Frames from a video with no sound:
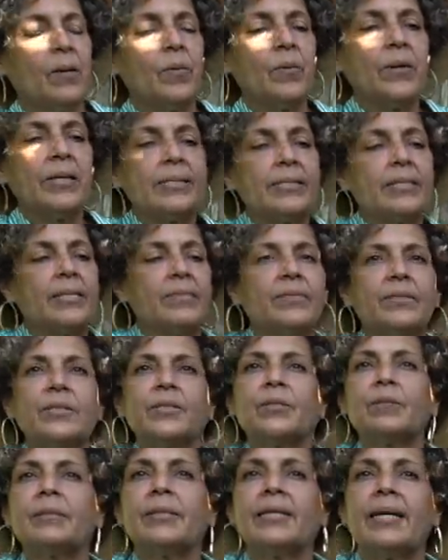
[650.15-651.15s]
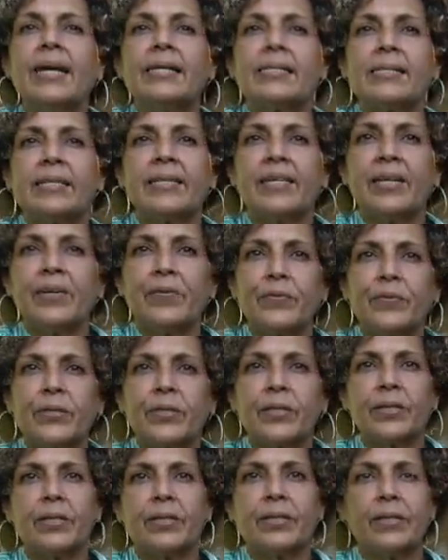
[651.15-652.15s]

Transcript: was given to me as a gift